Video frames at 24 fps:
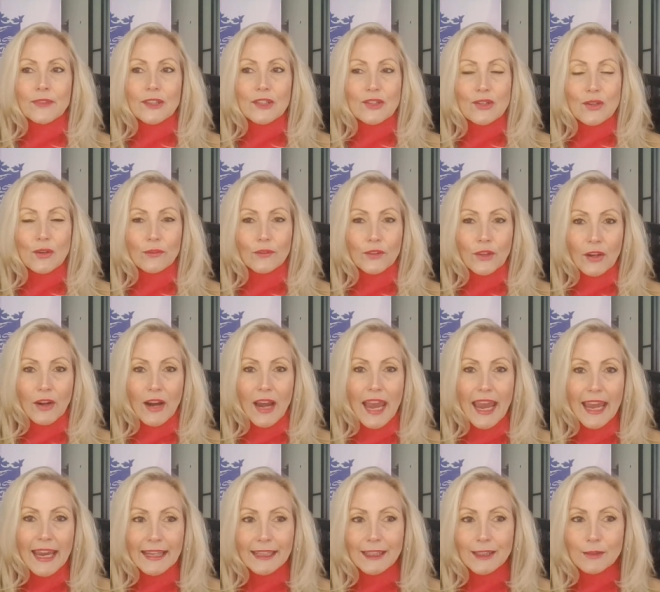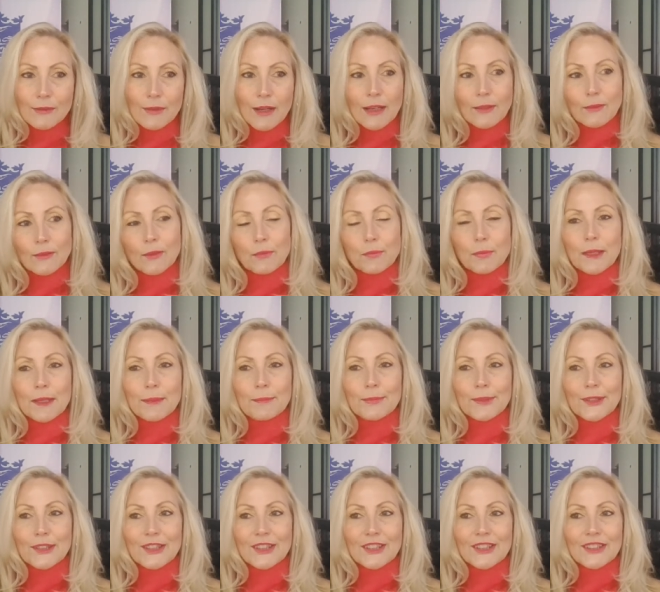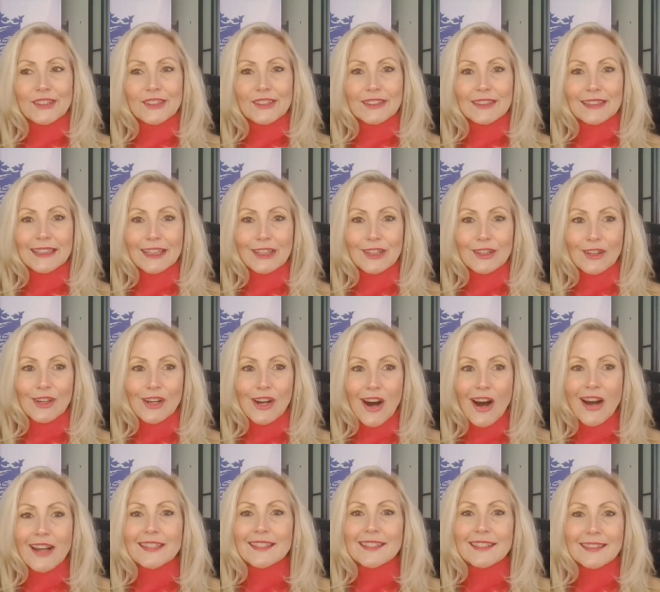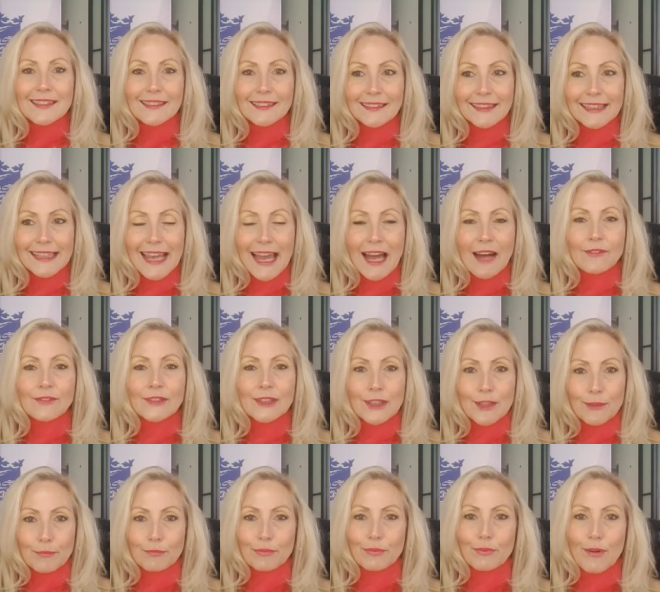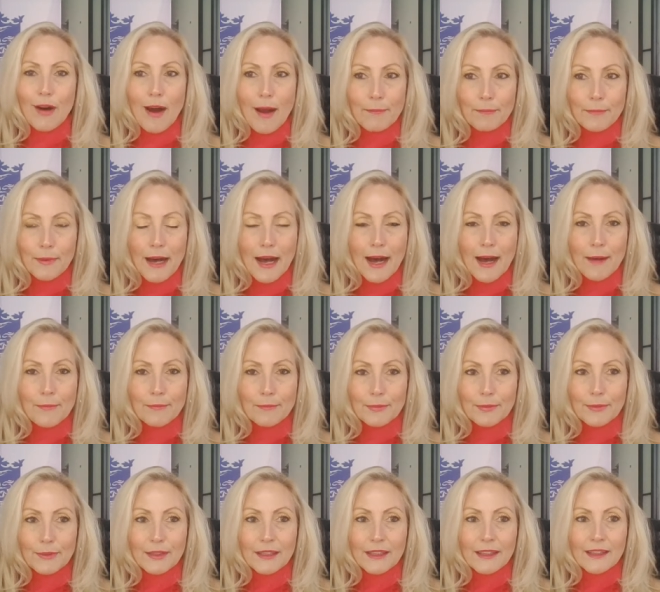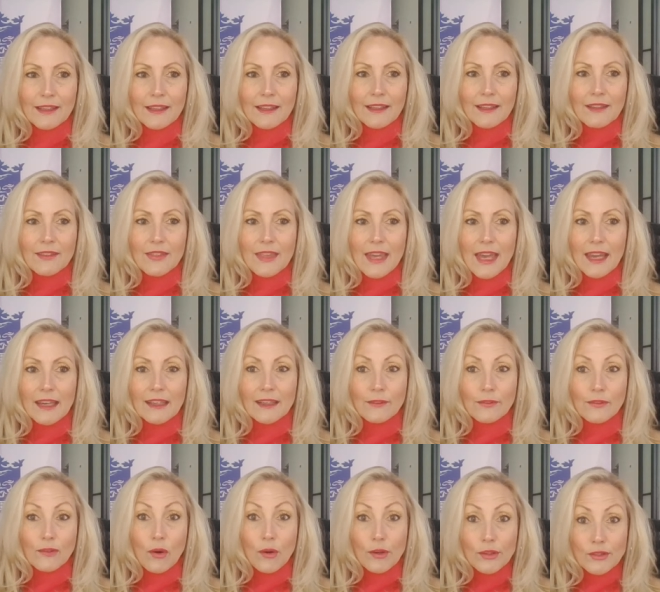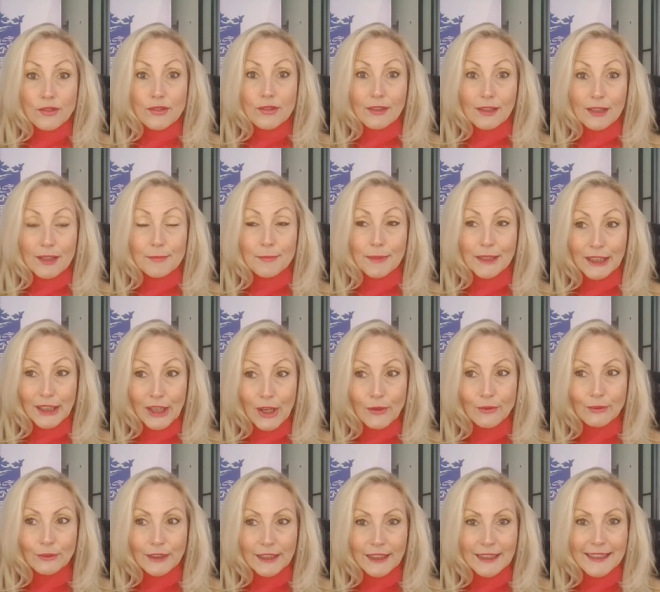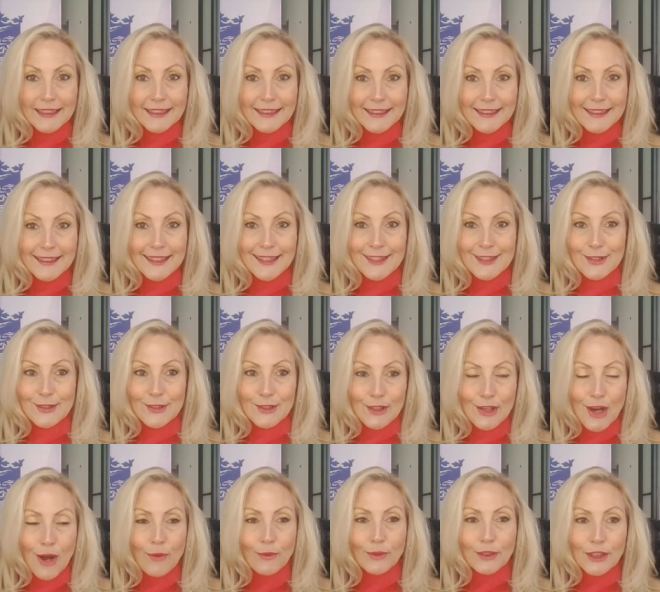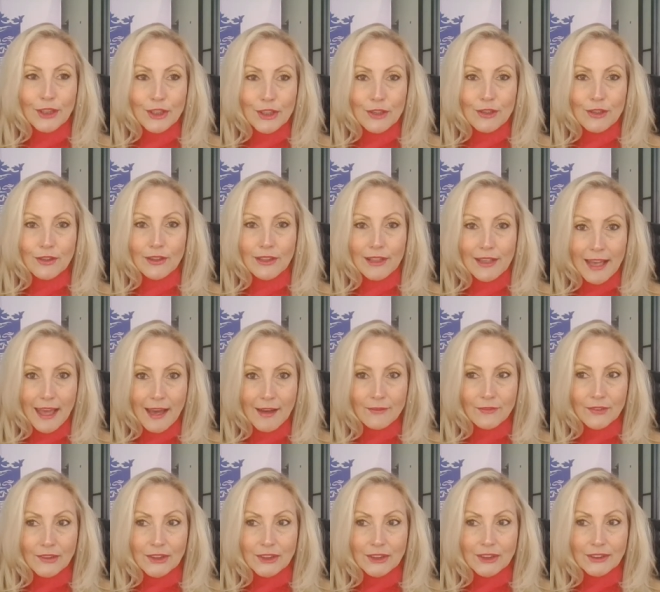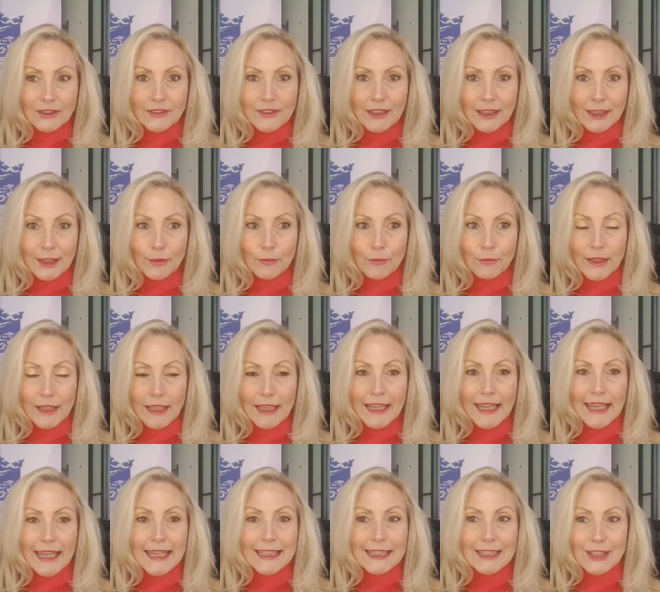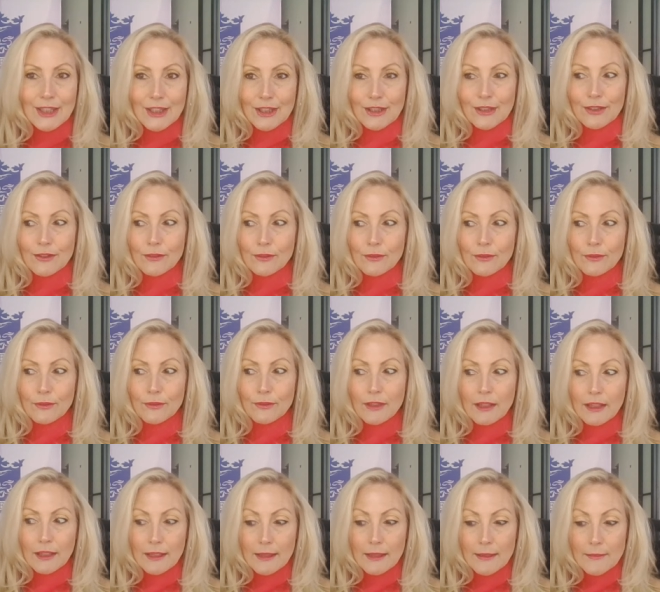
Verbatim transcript: So if you're hanging around with people that you're constantly having to prop up, then of course you're going to be lonely because there's no one at your level that can relate to